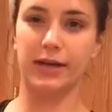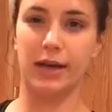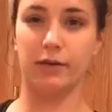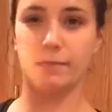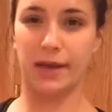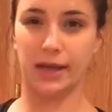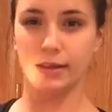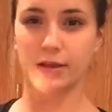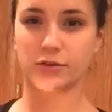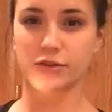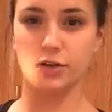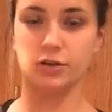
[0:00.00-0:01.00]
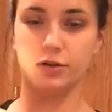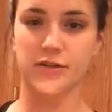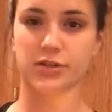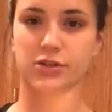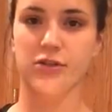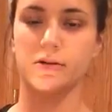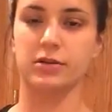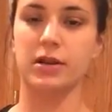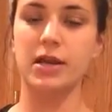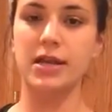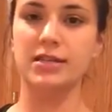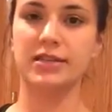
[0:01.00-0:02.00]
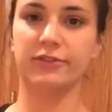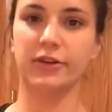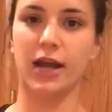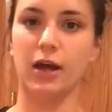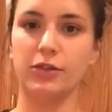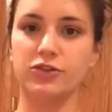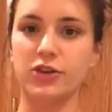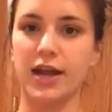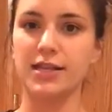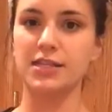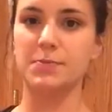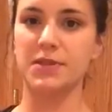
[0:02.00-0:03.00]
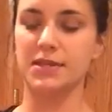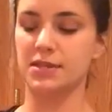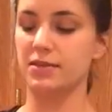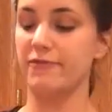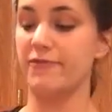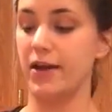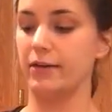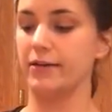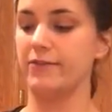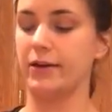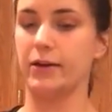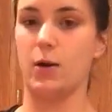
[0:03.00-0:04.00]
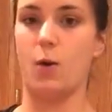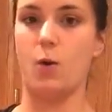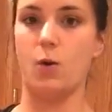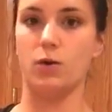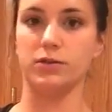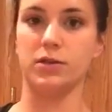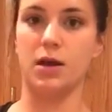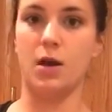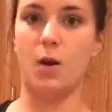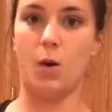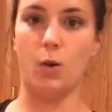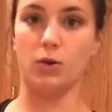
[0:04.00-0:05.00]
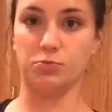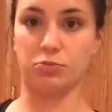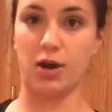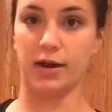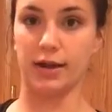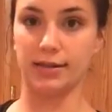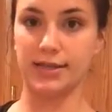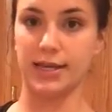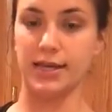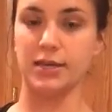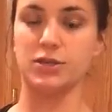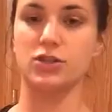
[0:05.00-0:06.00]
right now in paleo circles and certain different health trends, but this is a very, very old product, ghee.